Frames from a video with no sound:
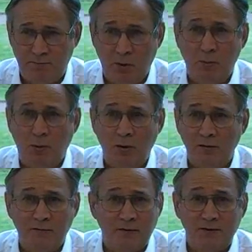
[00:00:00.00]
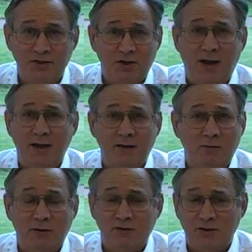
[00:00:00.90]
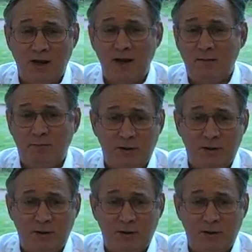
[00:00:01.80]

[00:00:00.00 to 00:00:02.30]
billboard with a giant